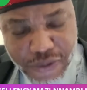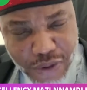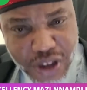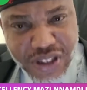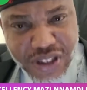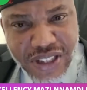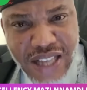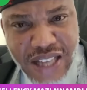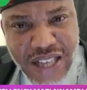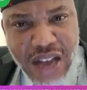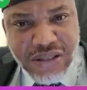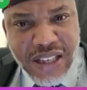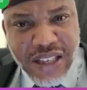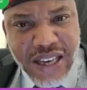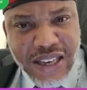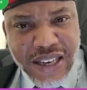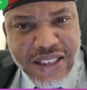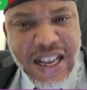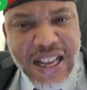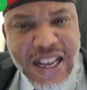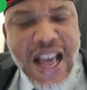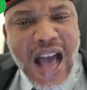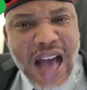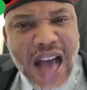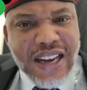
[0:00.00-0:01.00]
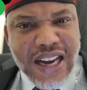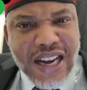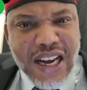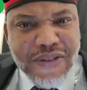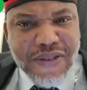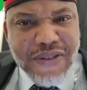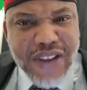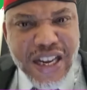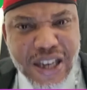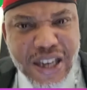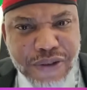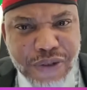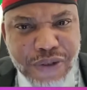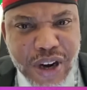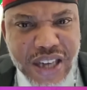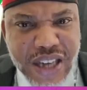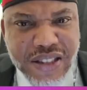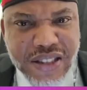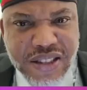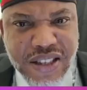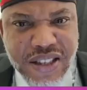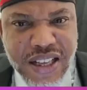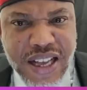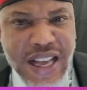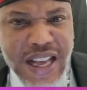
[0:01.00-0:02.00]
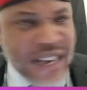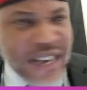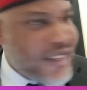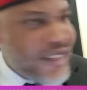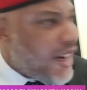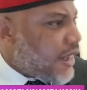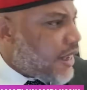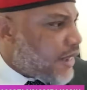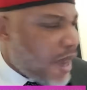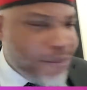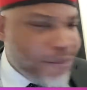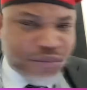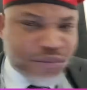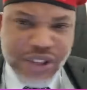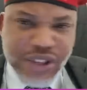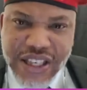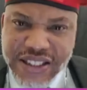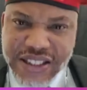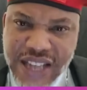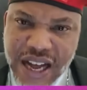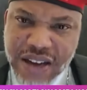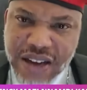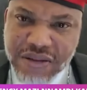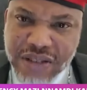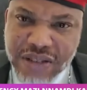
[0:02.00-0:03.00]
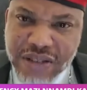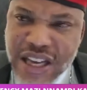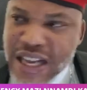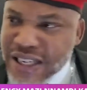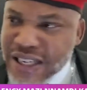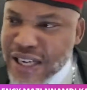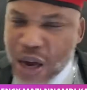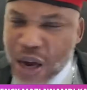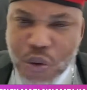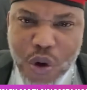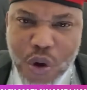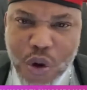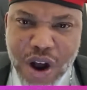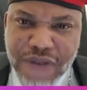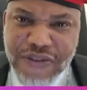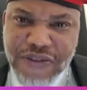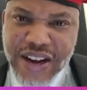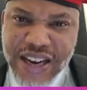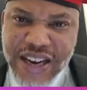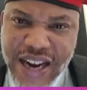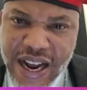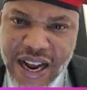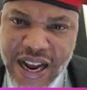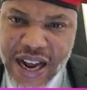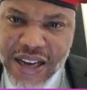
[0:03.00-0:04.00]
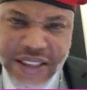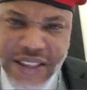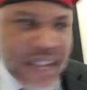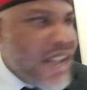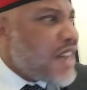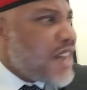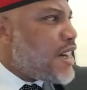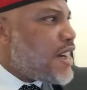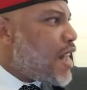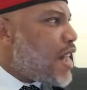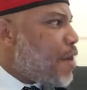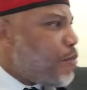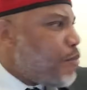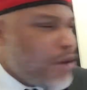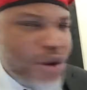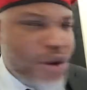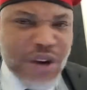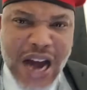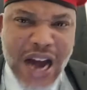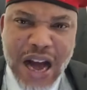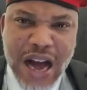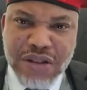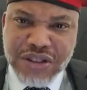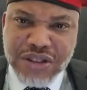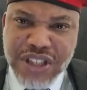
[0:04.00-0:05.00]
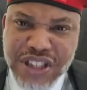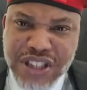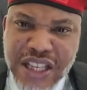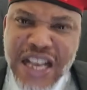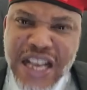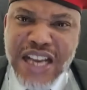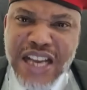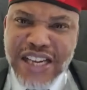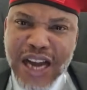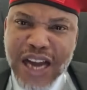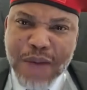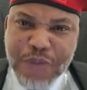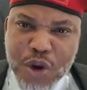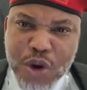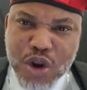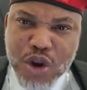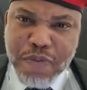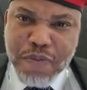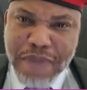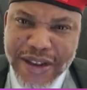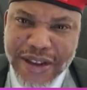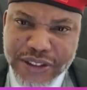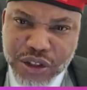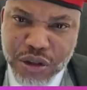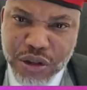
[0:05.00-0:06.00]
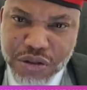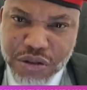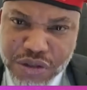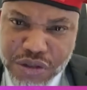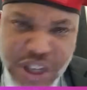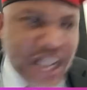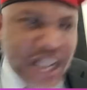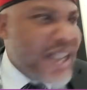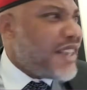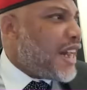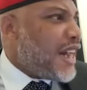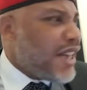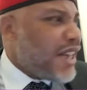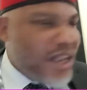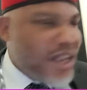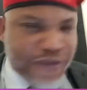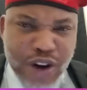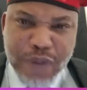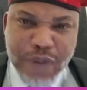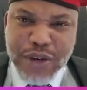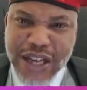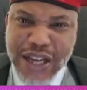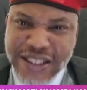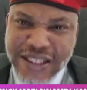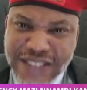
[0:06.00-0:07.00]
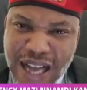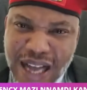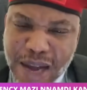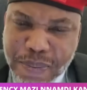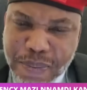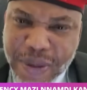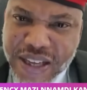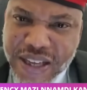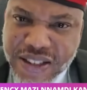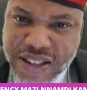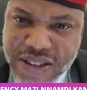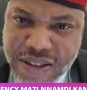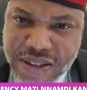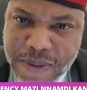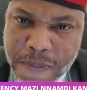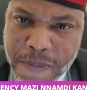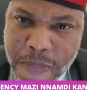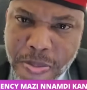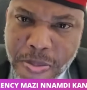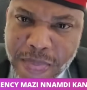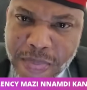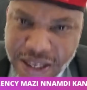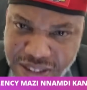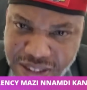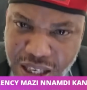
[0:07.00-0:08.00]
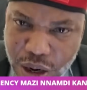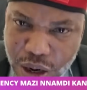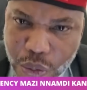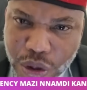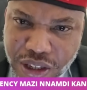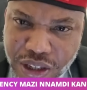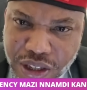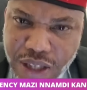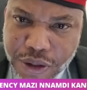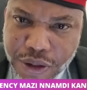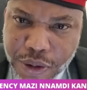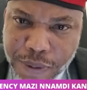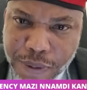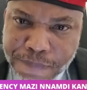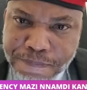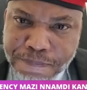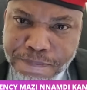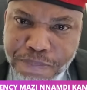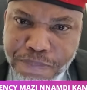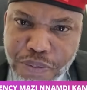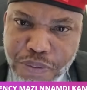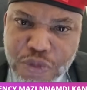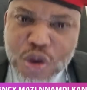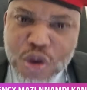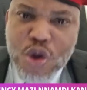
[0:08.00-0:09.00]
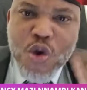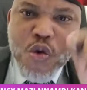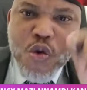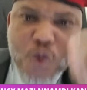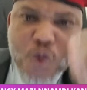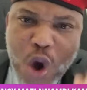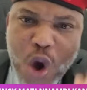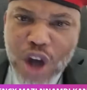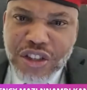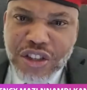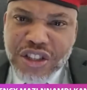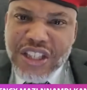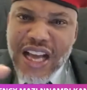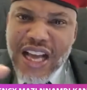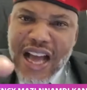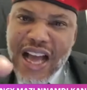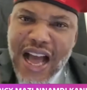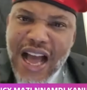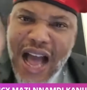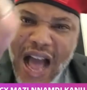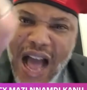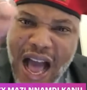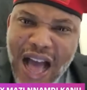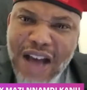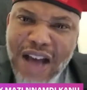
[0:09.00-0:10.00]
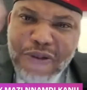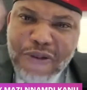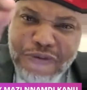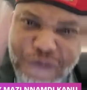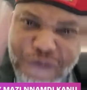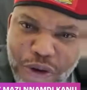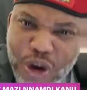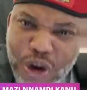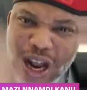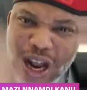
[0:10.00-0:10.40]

of course it's Hausa land, are they living in the forest? They came to the town, they work very hard, they build houses, they build mansions, they develop the entire place. Is that not what they do? What are